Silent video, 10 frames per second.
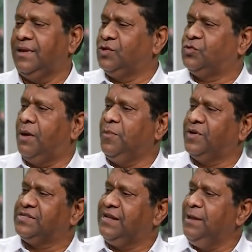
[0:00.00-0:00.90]
Swami
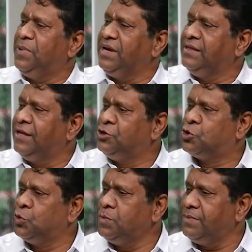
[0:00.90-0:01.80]
was sleeping in
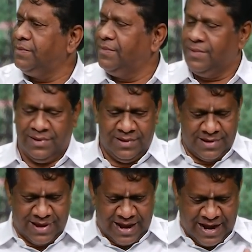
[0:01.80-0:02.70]
that room
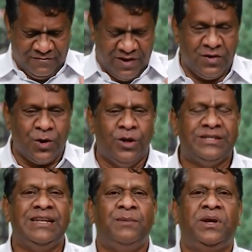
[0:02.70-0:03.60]
and we were all
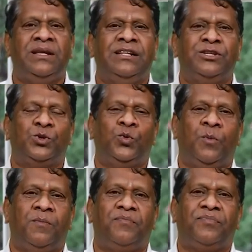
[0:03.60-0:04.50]
sleeping in this
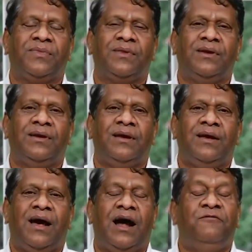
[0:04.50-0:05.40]
room.
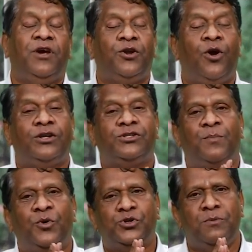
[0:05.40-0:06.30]
And we are not
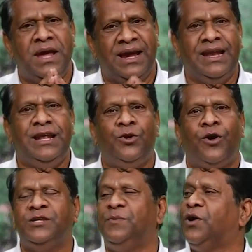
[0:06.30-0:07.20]
supposed to make any
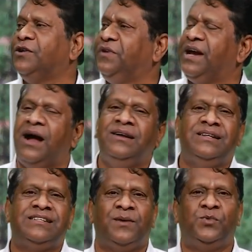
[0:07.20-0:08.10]
noise because we can't
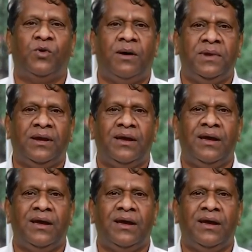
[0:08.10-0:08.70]
disturb Swami.